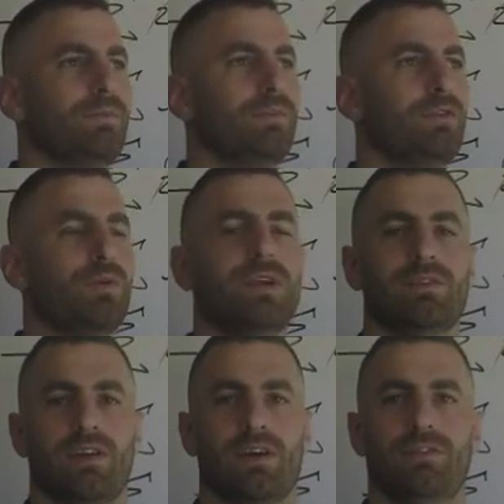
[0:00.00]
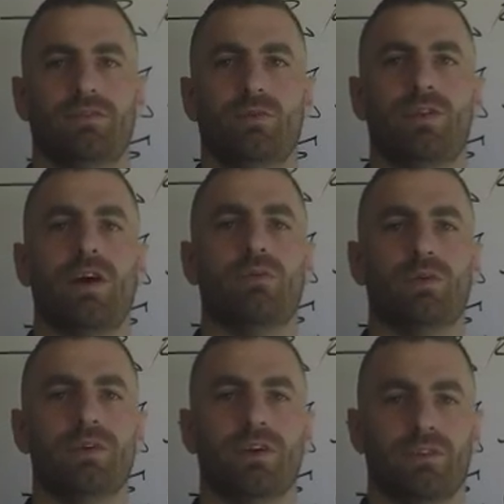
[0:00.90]
doing stuff without
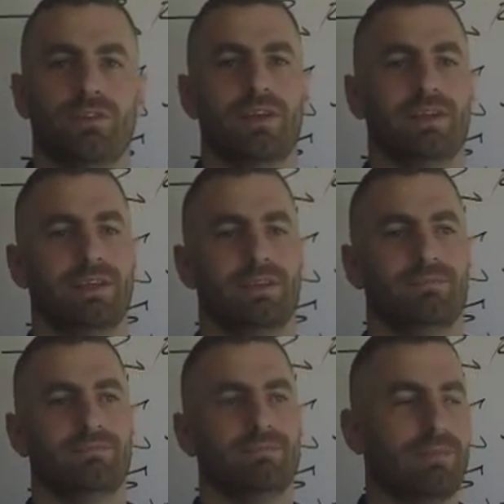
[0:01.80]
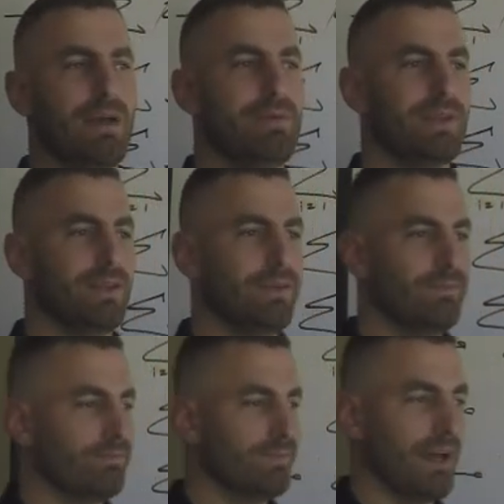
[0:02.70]
really understanding it. In my opinion,
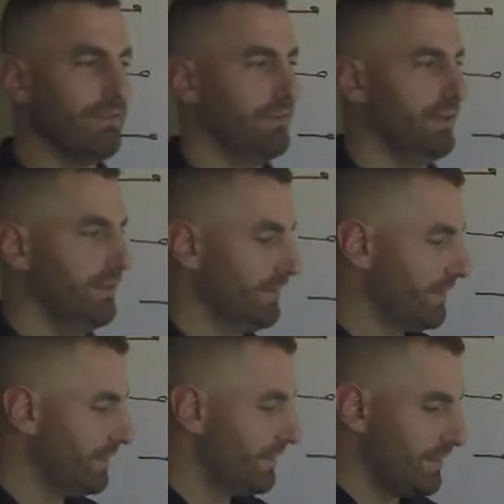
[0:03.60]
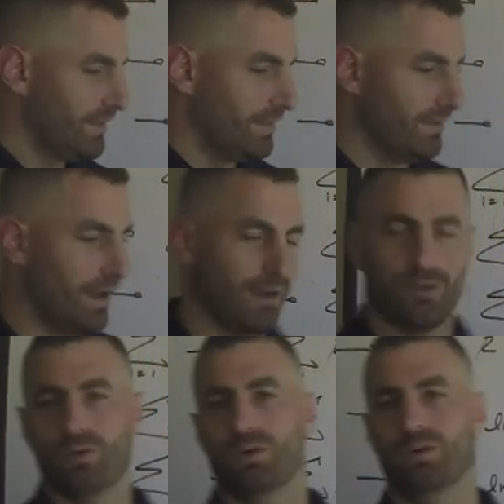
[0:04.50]
not fun, not
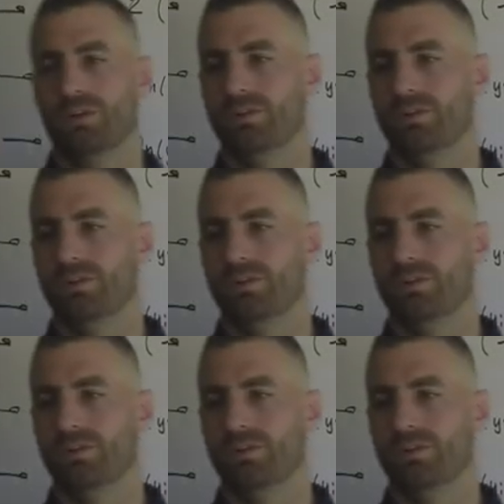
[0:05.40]
cool.